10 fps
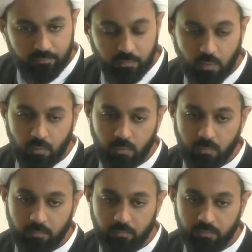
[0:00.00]
No.
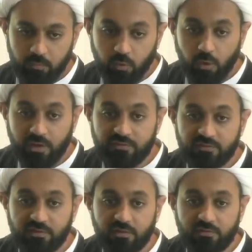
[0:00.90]
You're
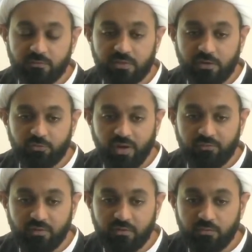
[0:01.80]
considered to be a
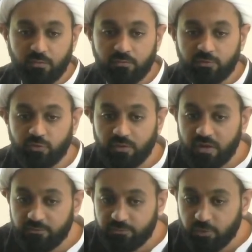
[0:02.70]
traveler the moment you
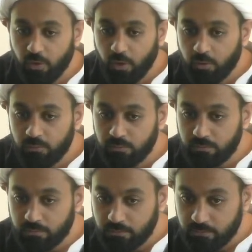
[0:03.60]
left your home.